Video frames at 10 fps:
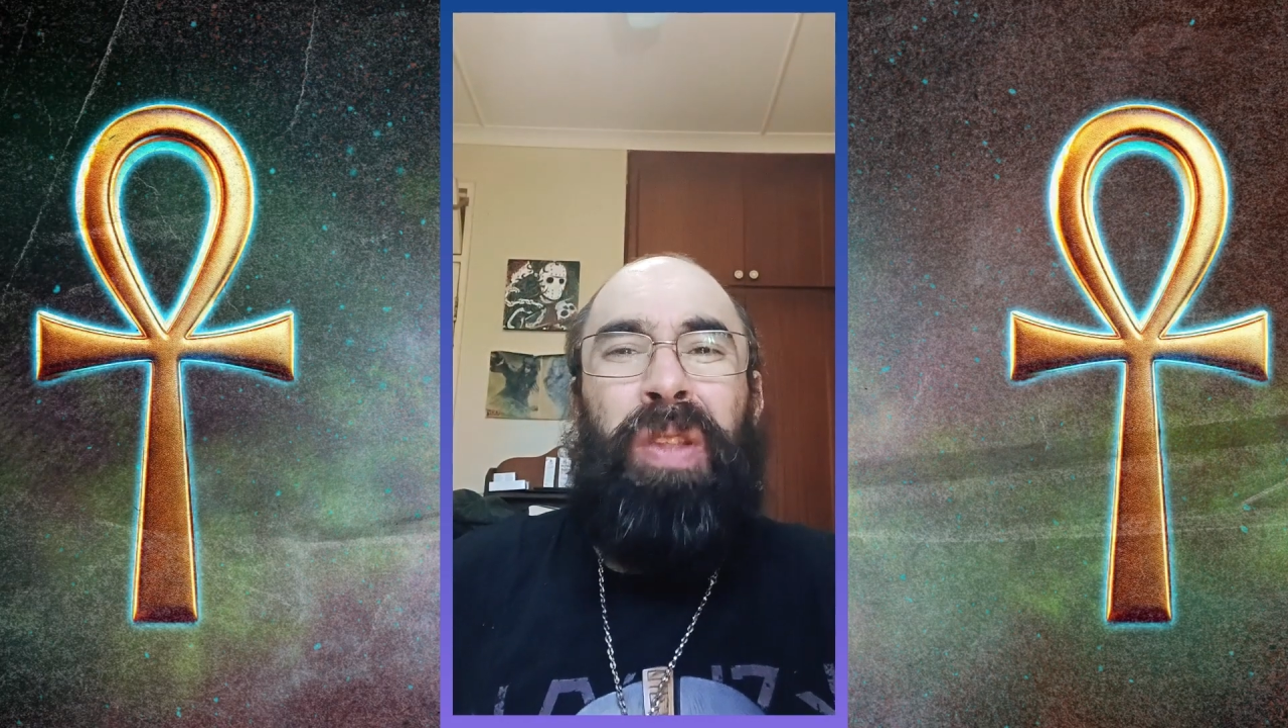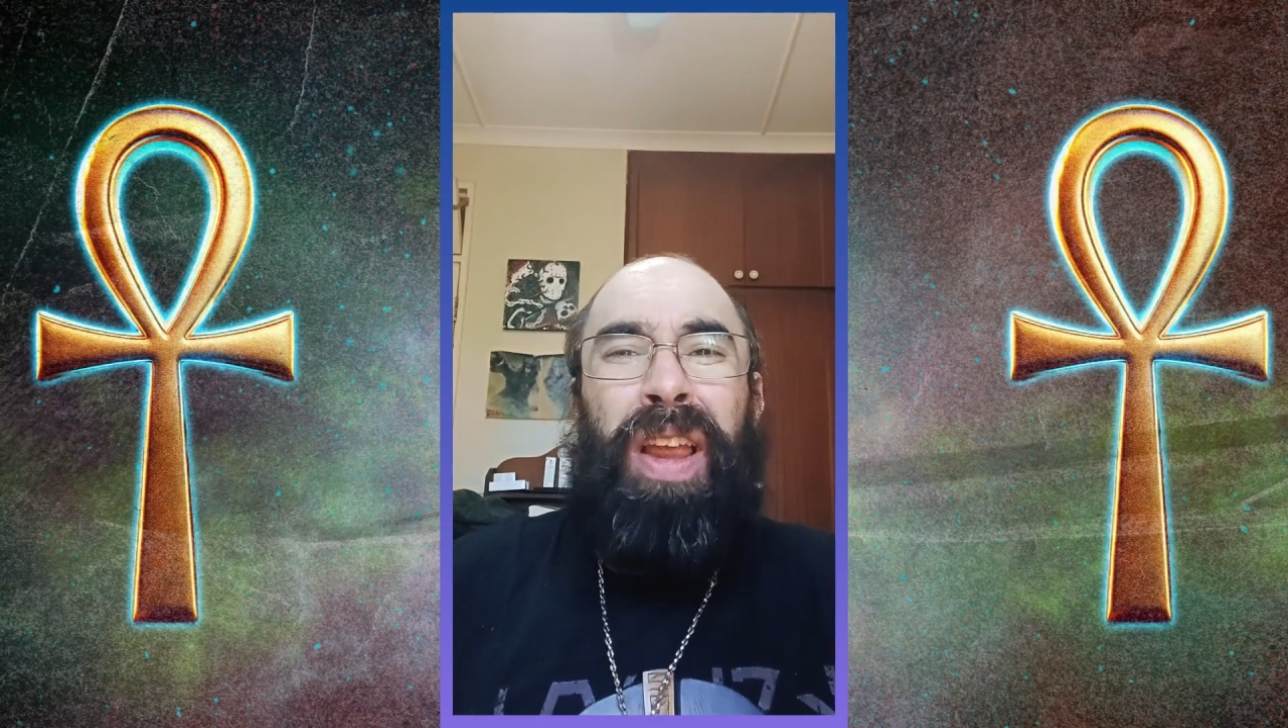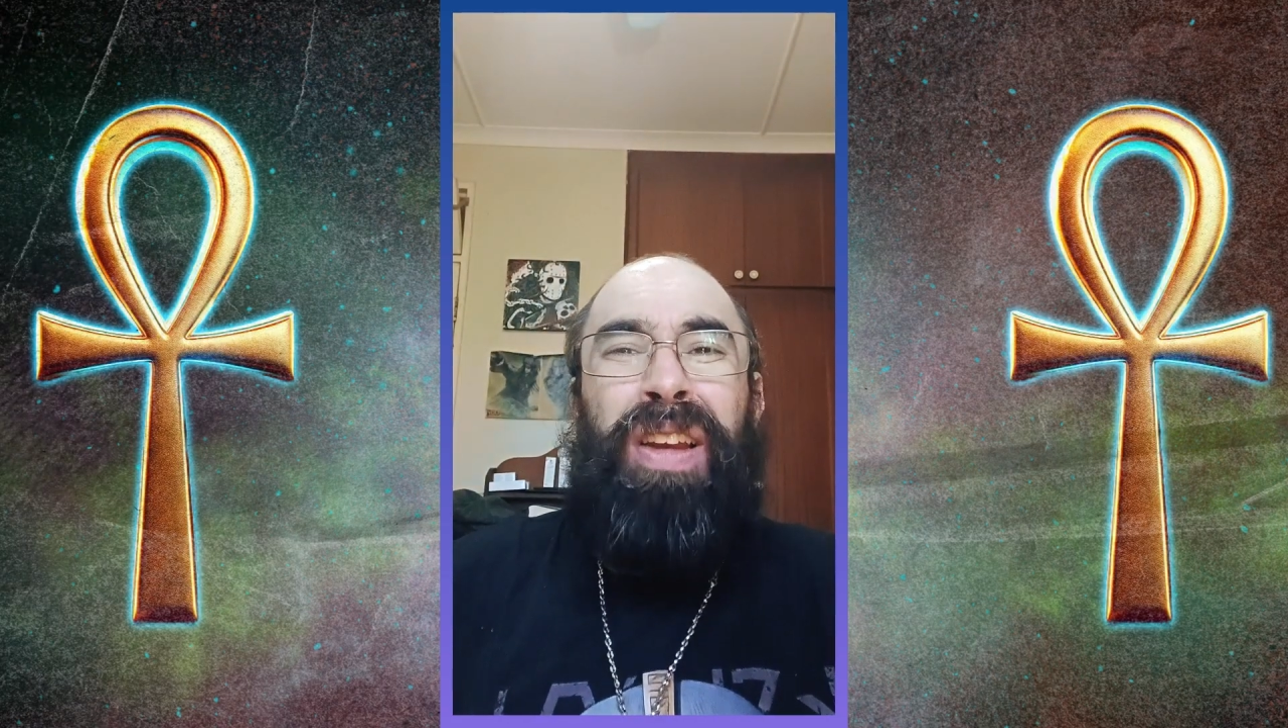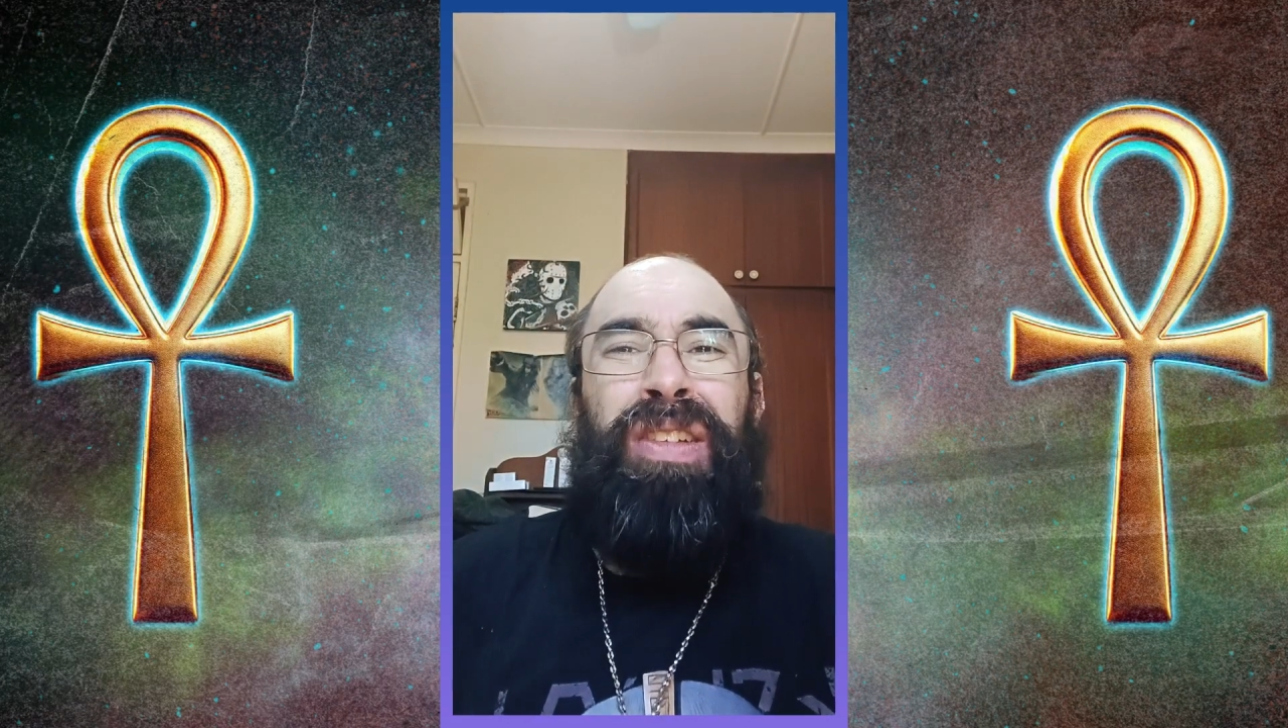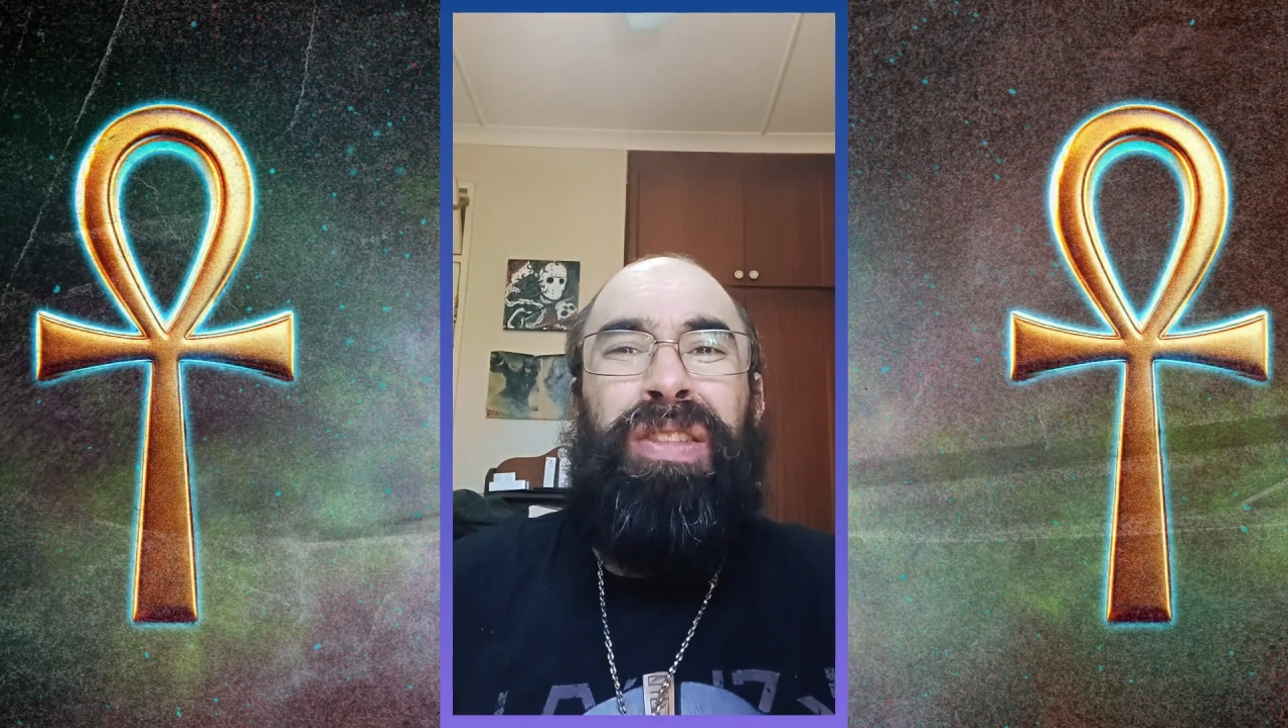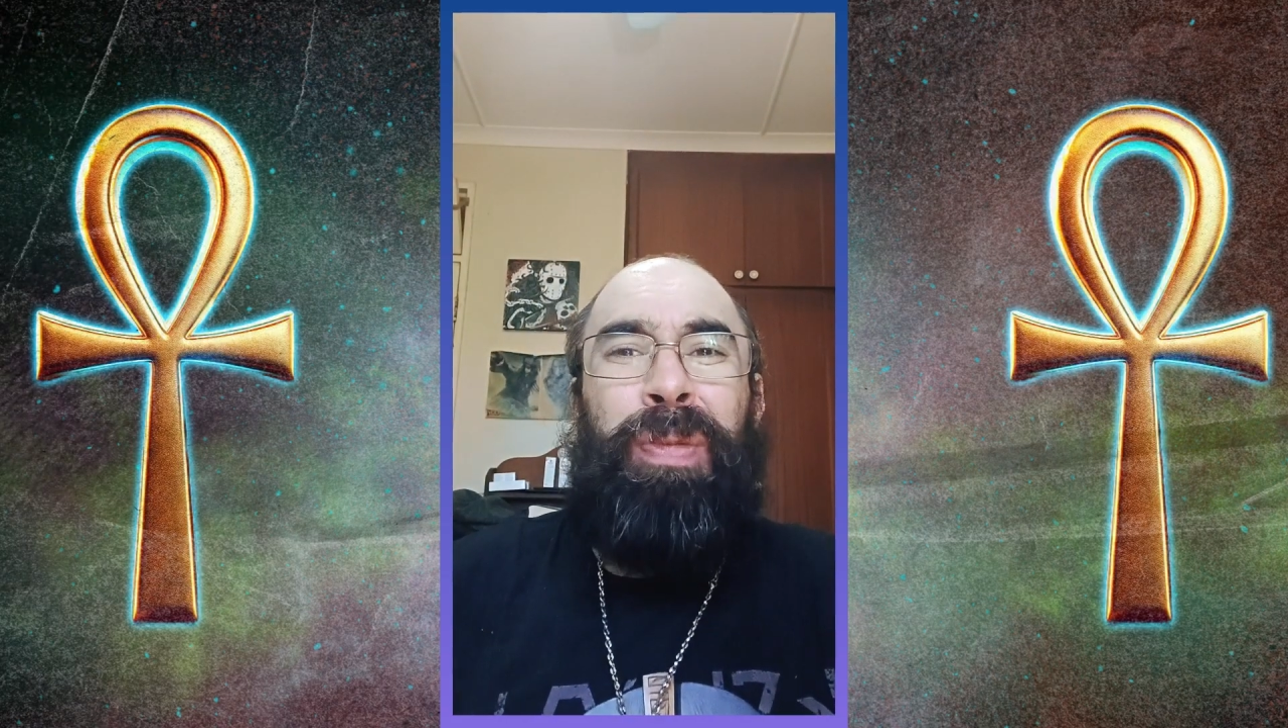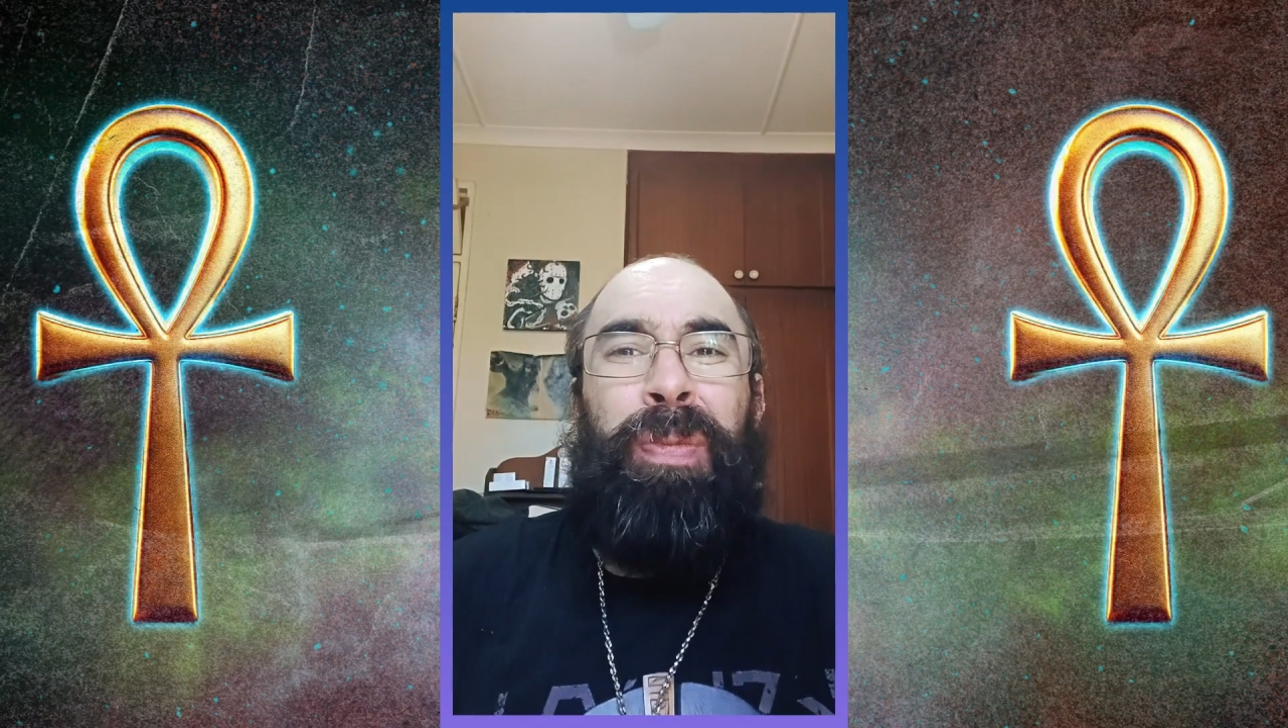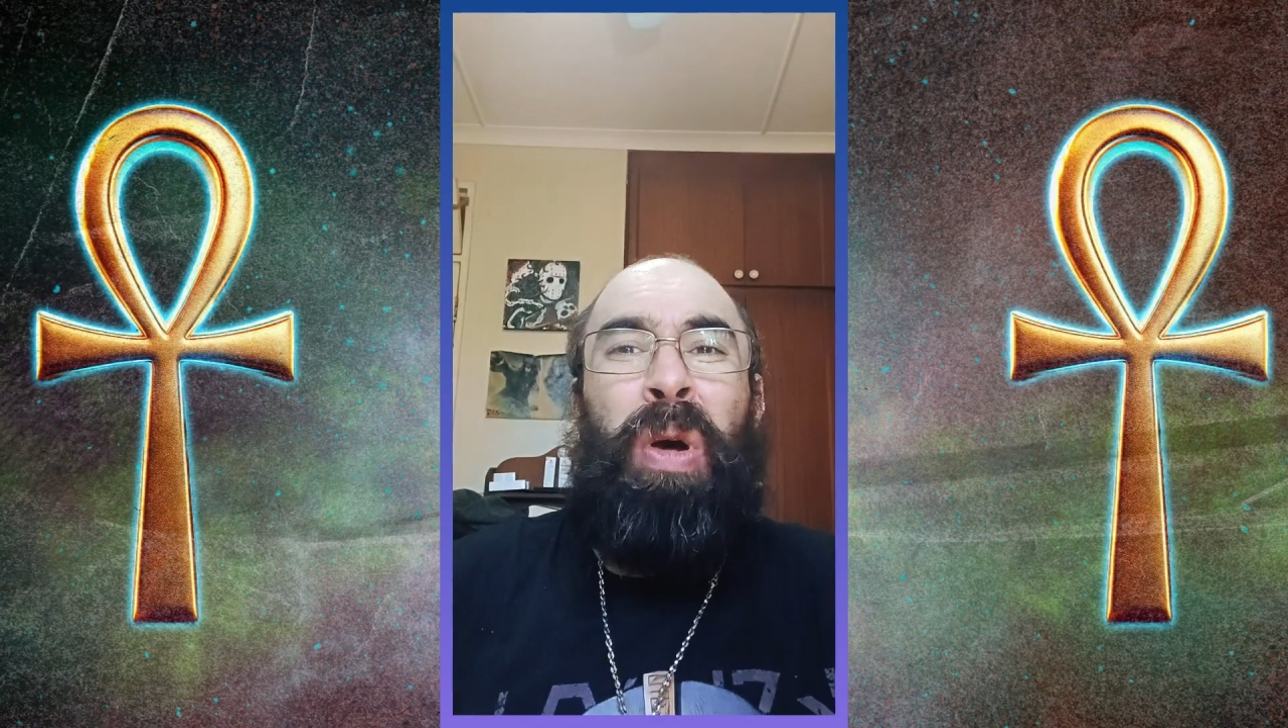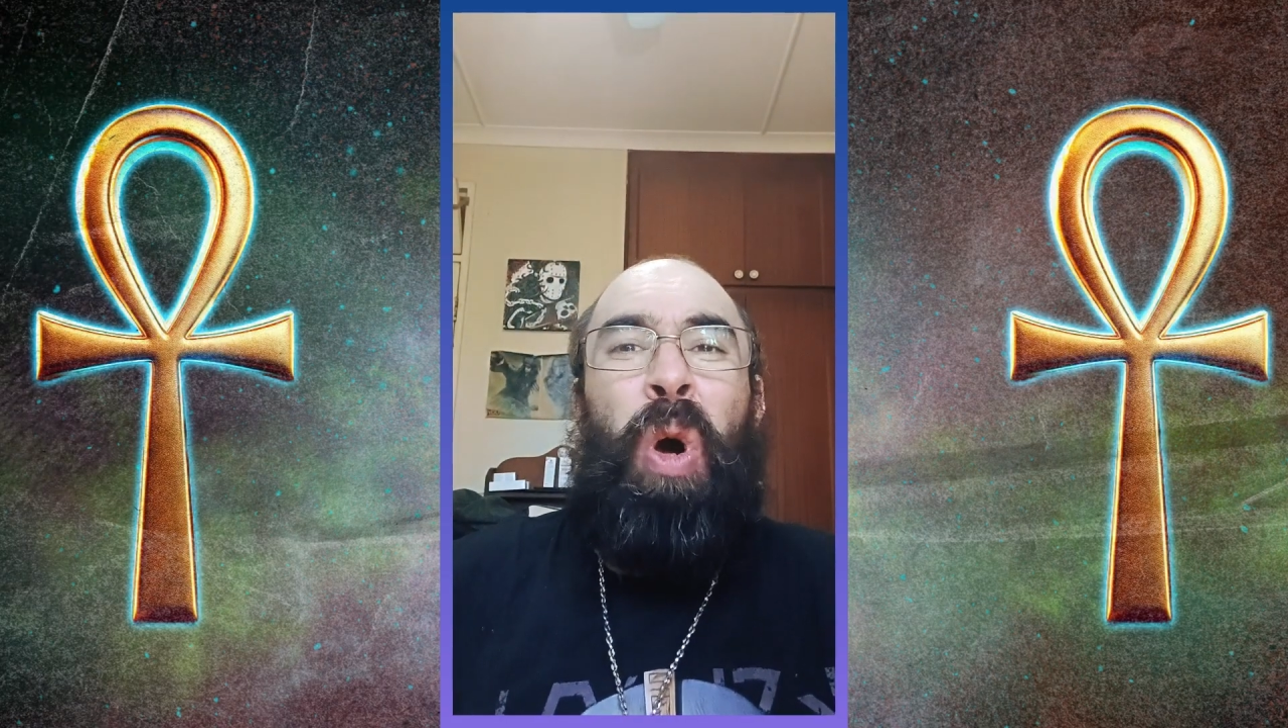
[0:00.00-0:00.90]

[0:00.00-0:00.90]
leadership